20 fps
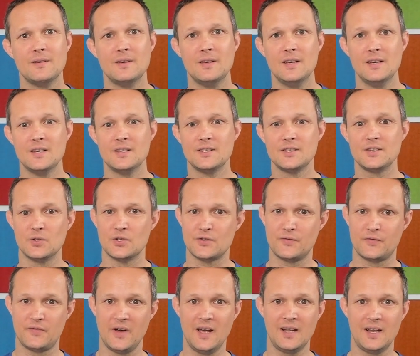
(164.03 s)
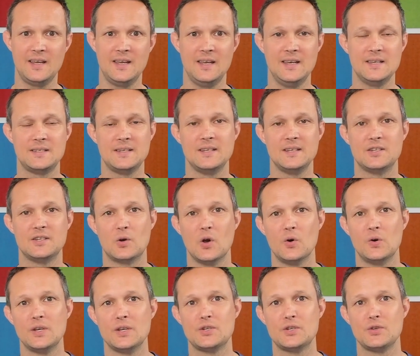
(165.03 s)
So it's fairly easy to go
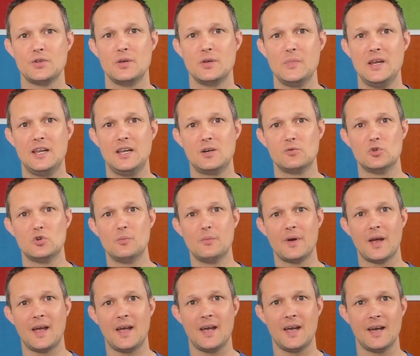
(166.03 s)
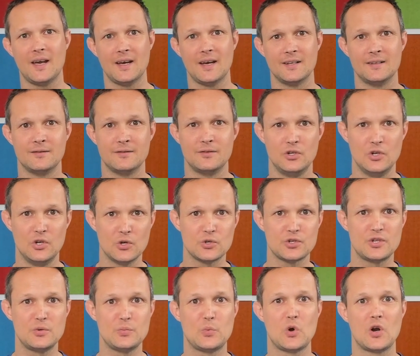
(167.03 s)
into the meeting room and use
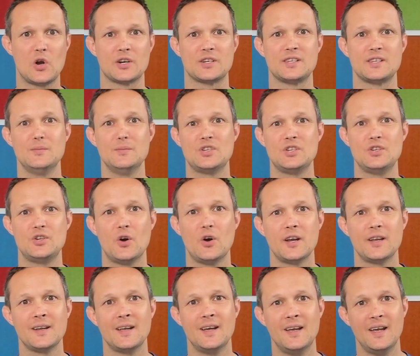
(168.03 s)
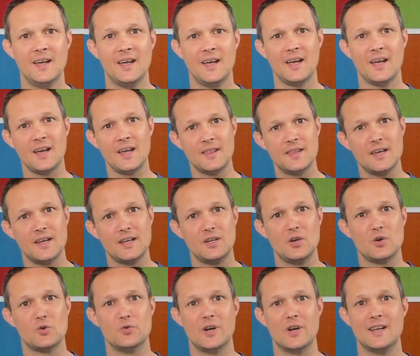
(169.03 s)
the proximity join, and then
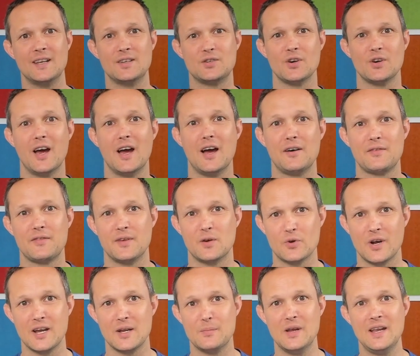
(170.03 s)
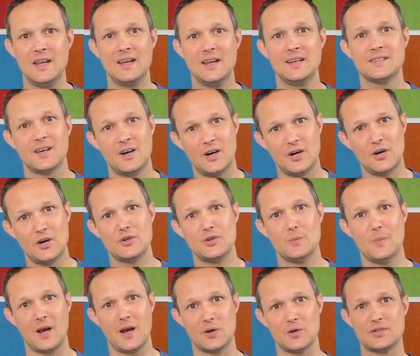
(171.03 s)
you're ready to have the great meetings on your
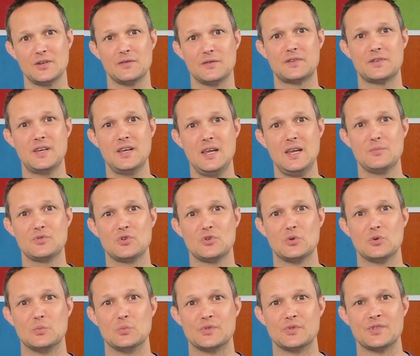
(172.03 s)
Microsoft Teams Rooms.